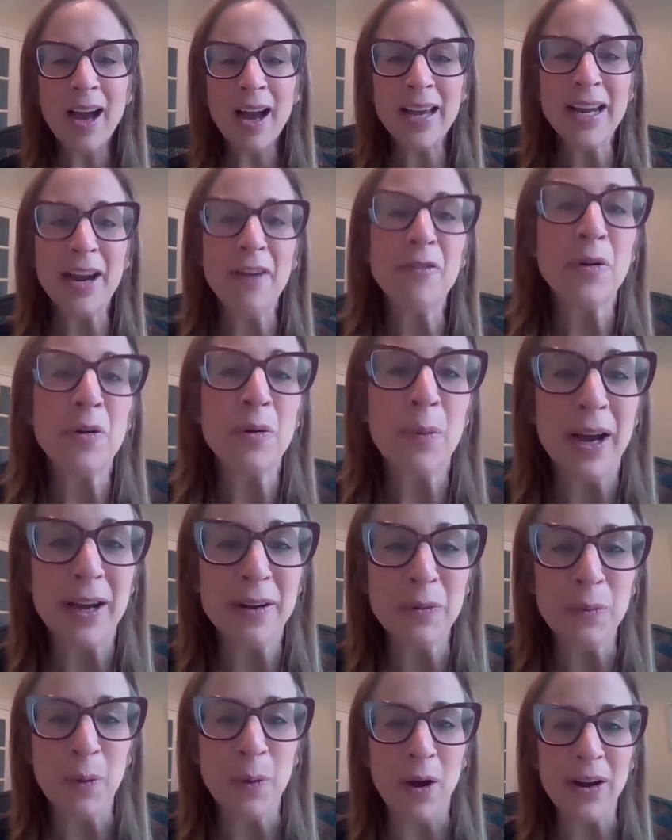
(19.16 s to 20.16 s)
Hi,
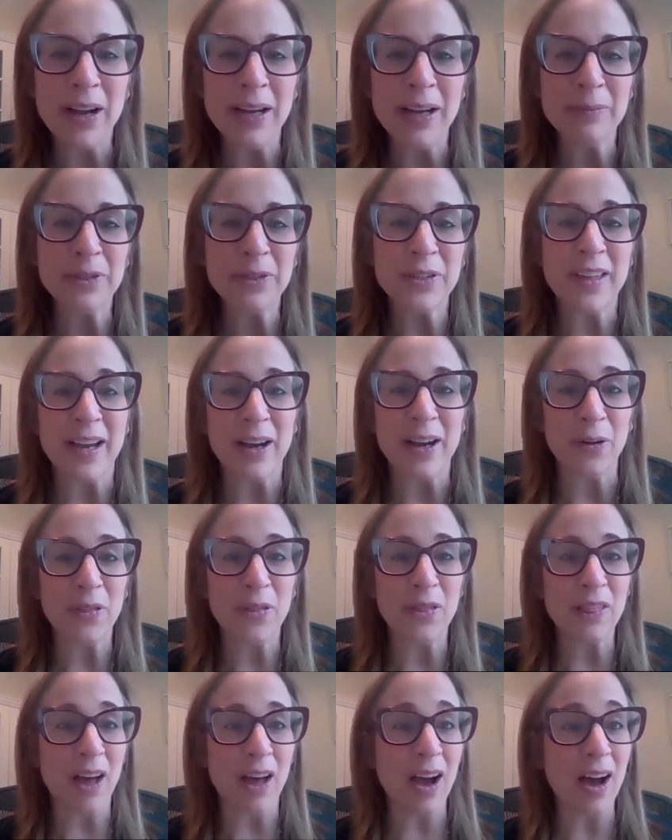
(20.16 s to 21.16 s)
everyone. Welcome to the Health
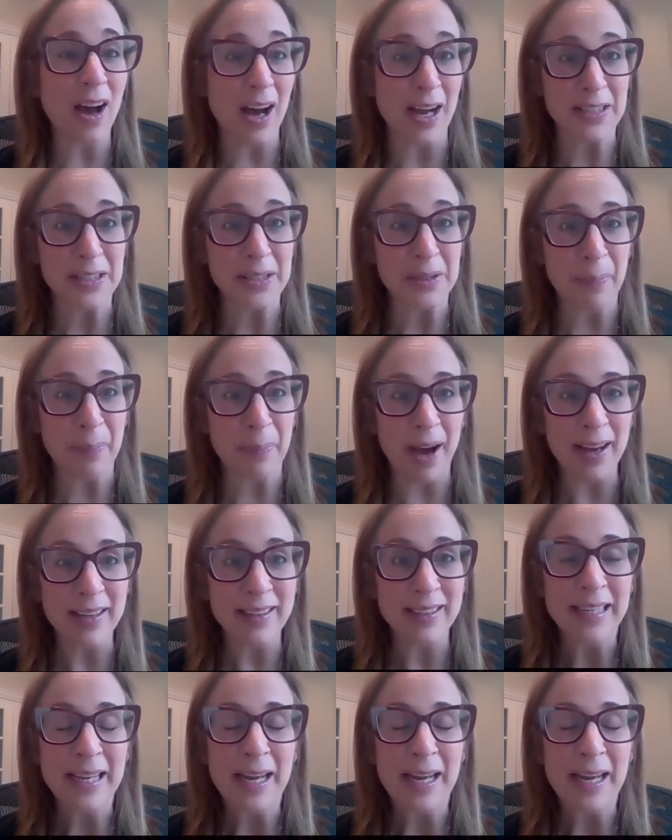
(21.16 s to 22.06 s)
Law Hotspot.